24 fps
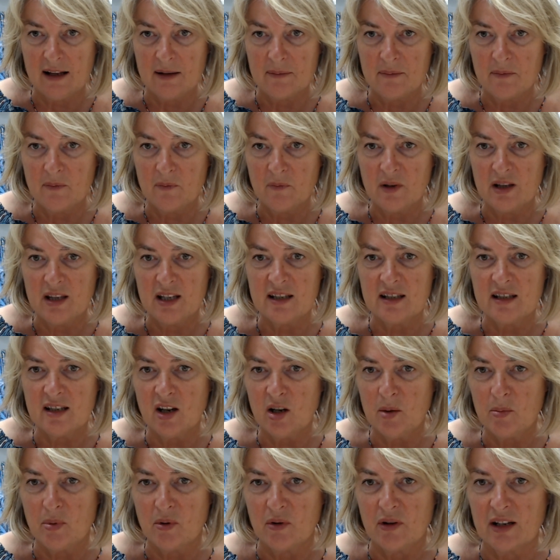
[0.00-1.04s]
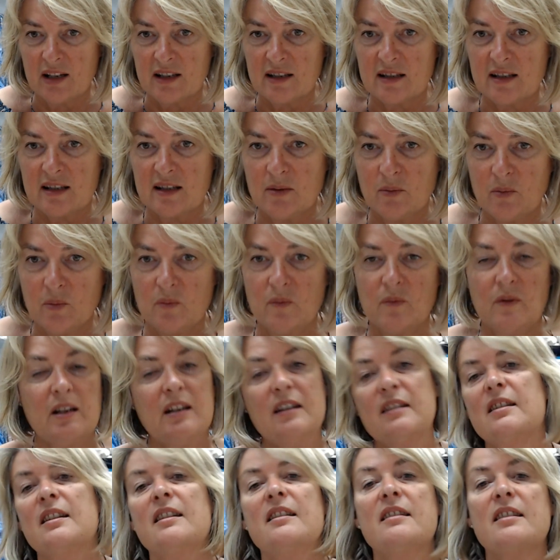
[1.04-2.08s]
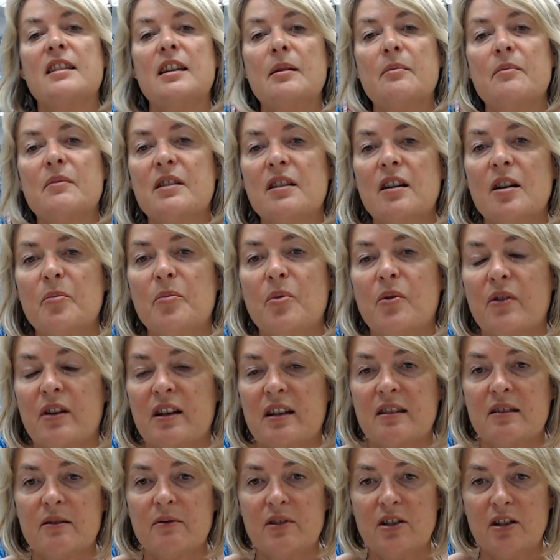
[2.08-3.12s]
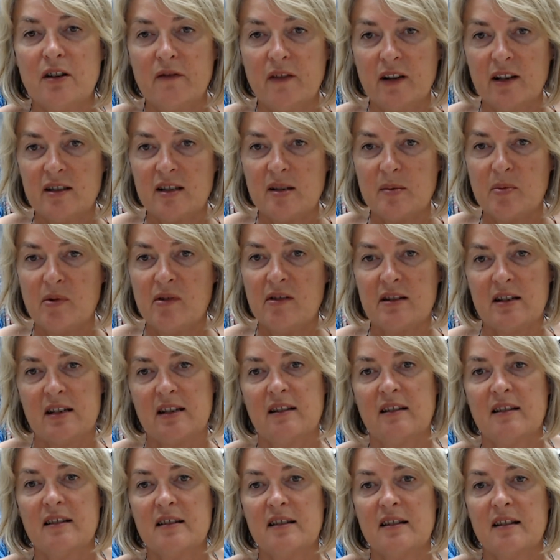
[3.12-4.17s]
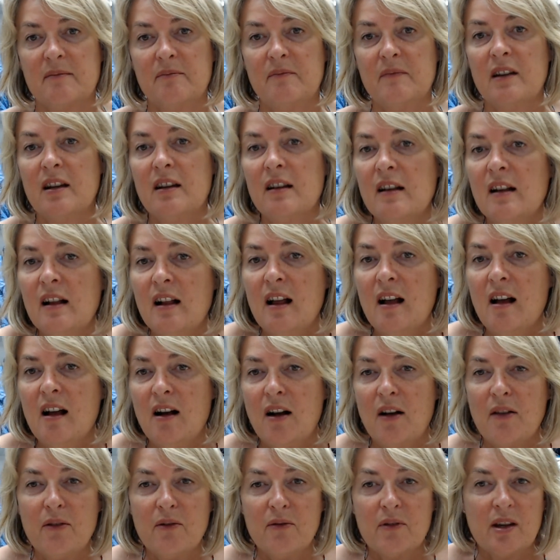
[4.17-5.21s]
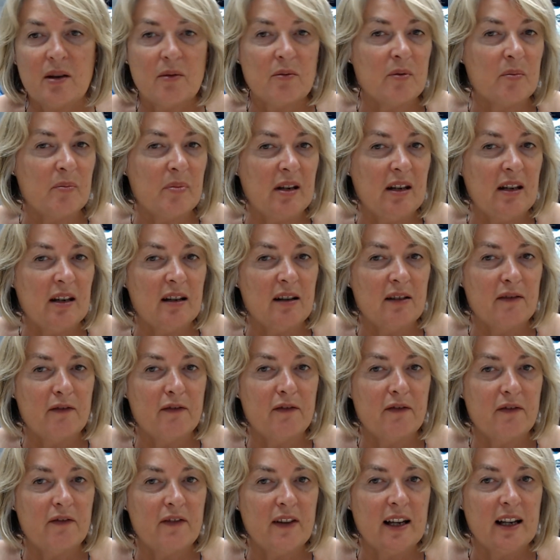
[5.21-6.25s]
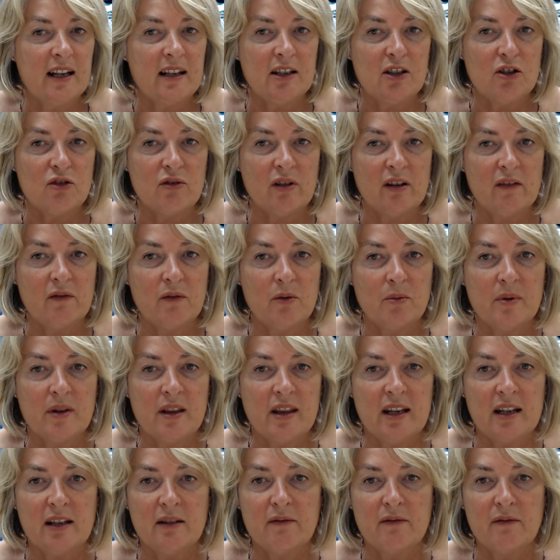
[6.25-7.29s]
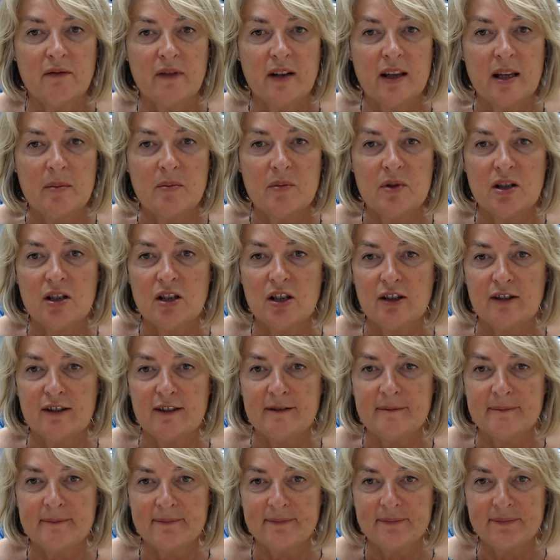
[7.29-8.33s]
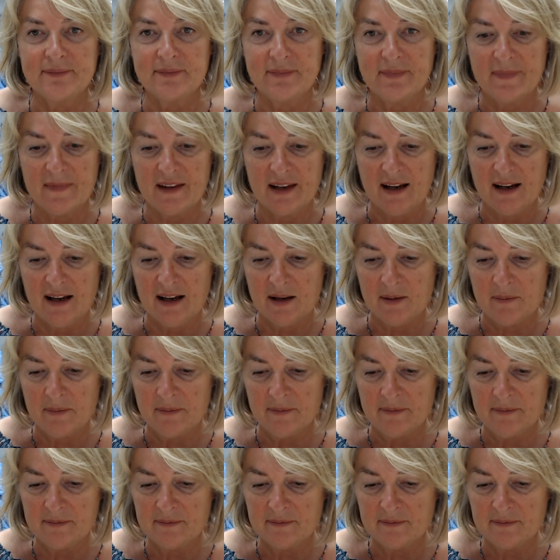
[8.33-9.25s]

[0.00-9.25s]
with his side pockets, his inseam side pockets, which I found surprising, because I thought that would be a fairly straightforward thing for them to do. And